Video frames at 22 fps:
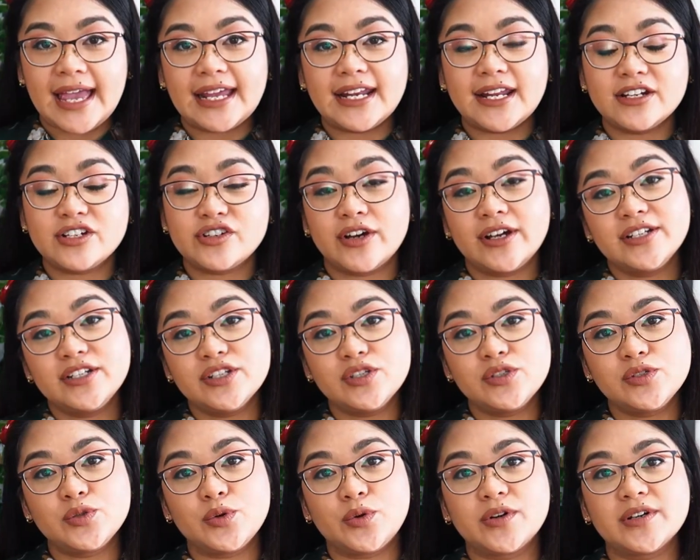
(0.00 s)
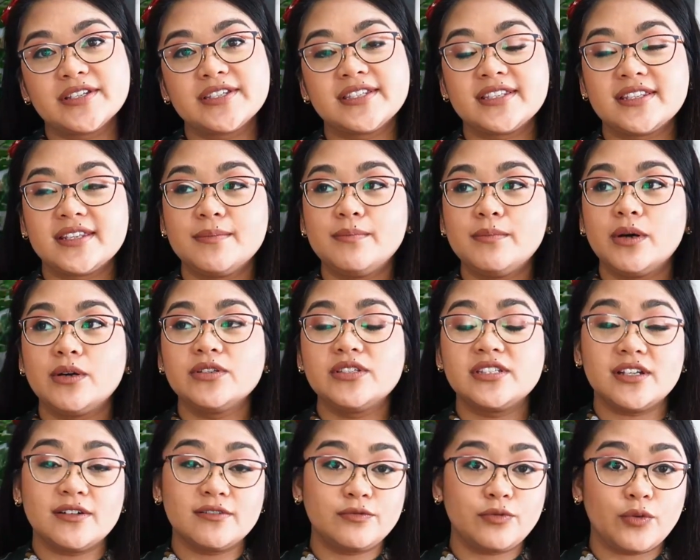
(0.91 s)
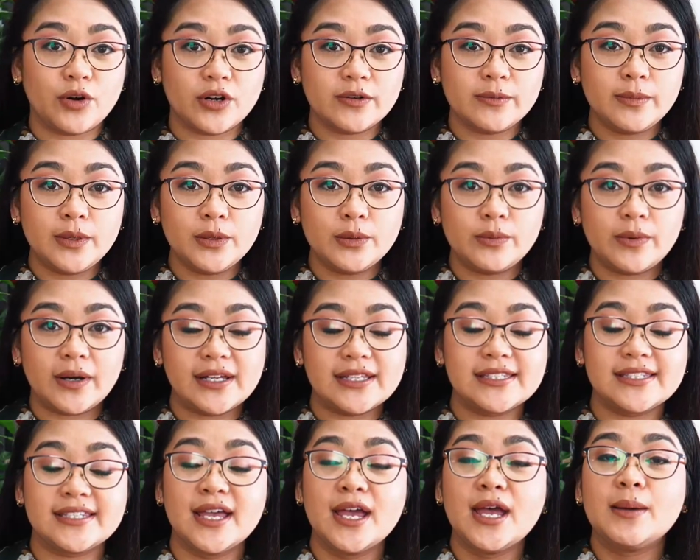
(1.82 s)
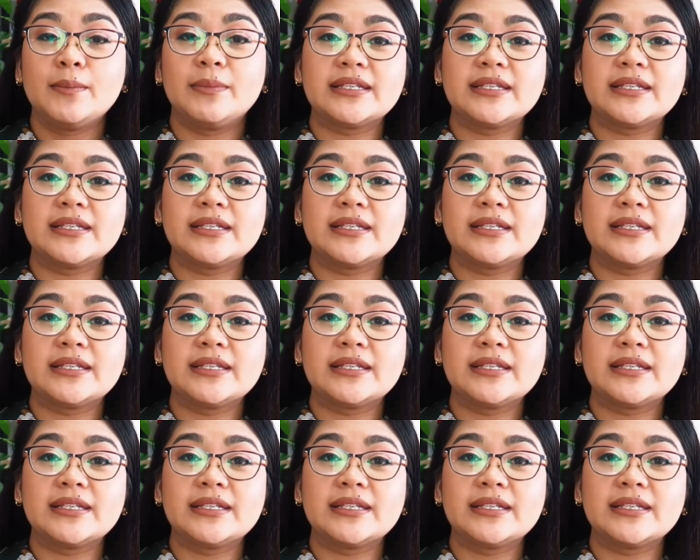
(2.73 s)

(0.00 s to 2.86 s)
and I tried to source the most affordable ones